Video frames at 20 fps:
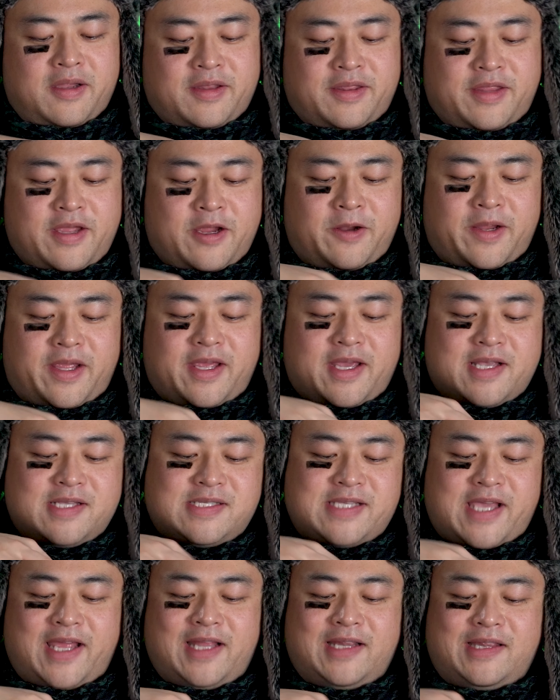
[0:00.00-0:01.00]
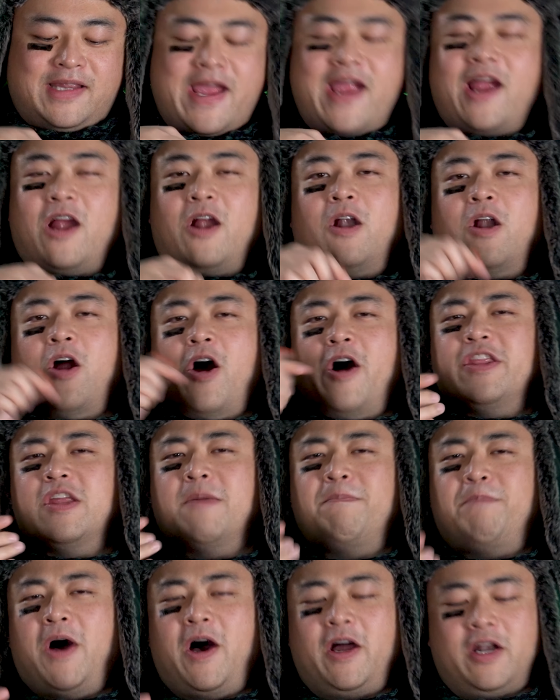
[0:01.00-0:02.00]
There is a layer on the
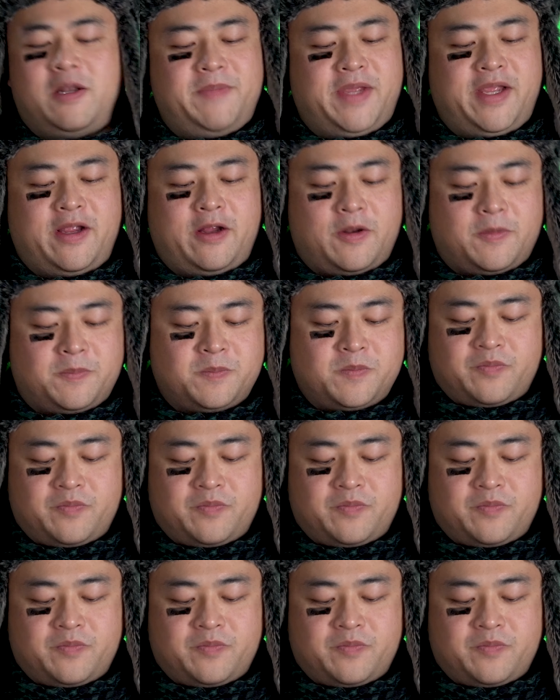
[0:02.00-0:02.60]
bottom here.